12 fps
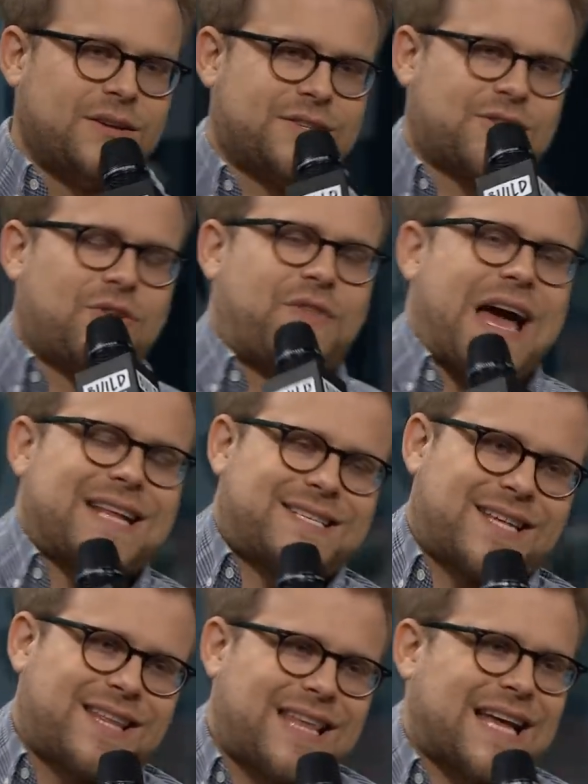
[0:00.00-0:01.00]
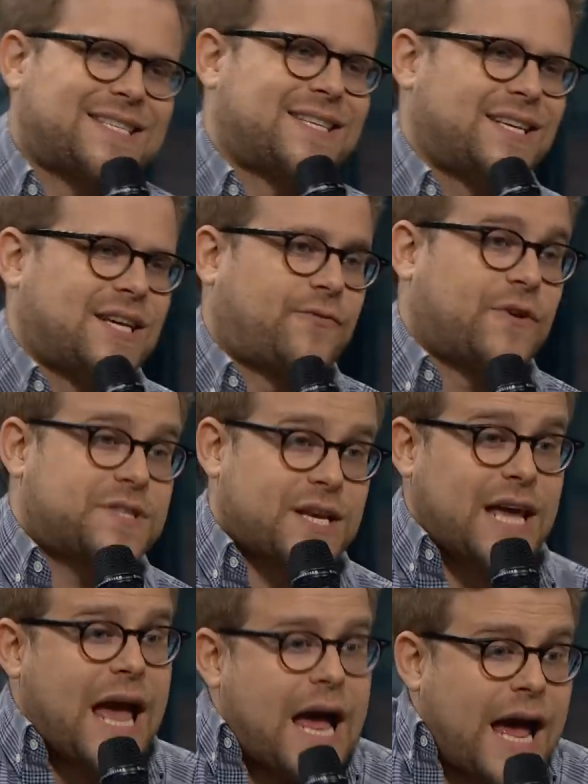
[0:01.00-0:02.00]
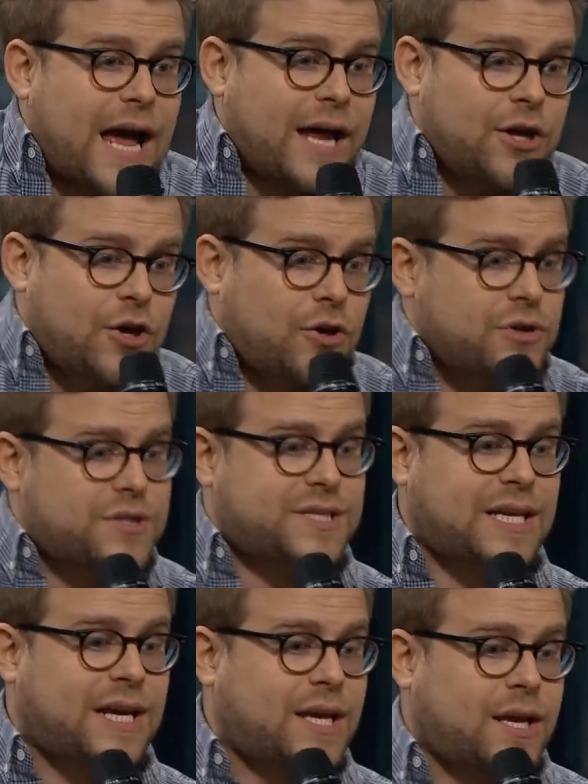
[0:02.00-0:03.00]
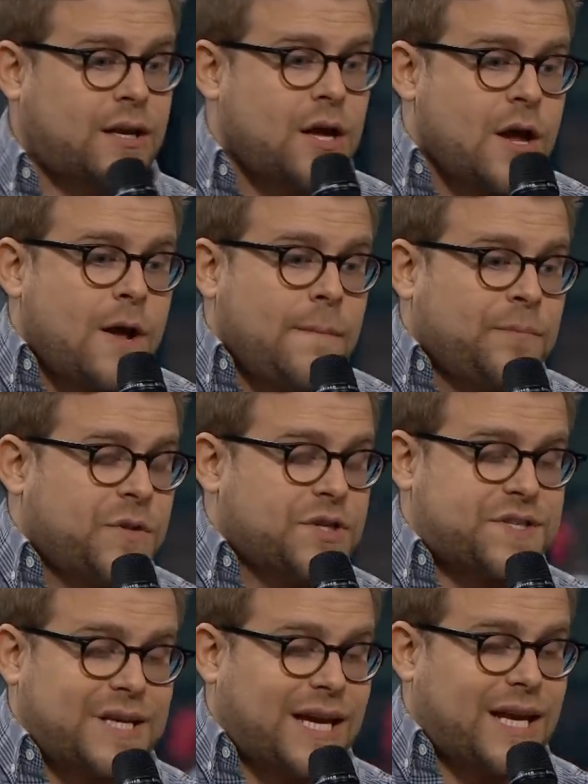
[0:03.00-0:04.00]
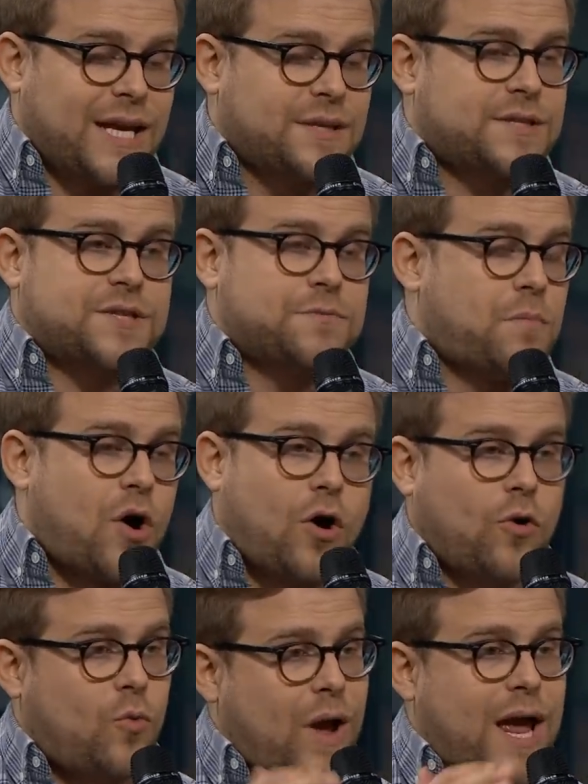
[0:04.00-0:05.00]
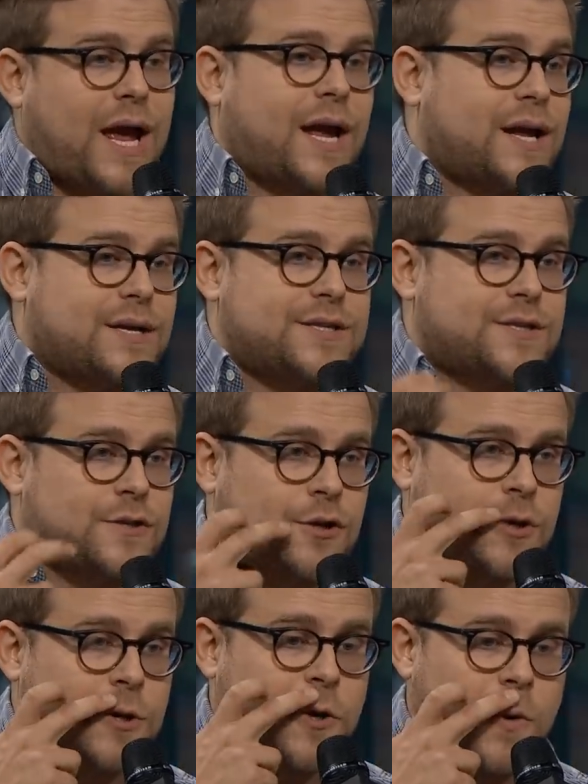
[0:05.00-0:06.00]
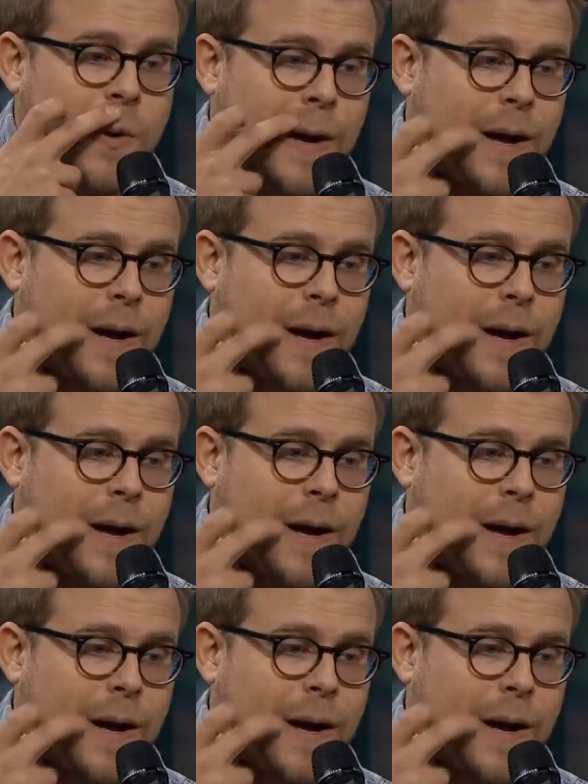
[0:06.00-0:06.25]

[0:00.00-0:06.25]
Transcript: So that's the, that's the difference. And yeah, I, you know, you see it in... you see it in small ways, you know,